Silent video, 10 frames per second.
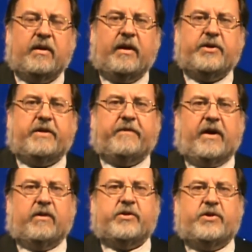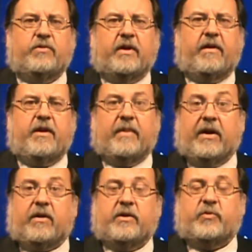and she filed suit under the
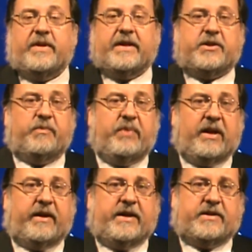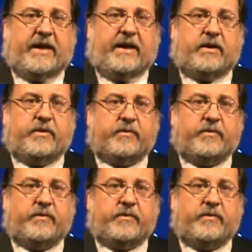Americans with Disabilities Act.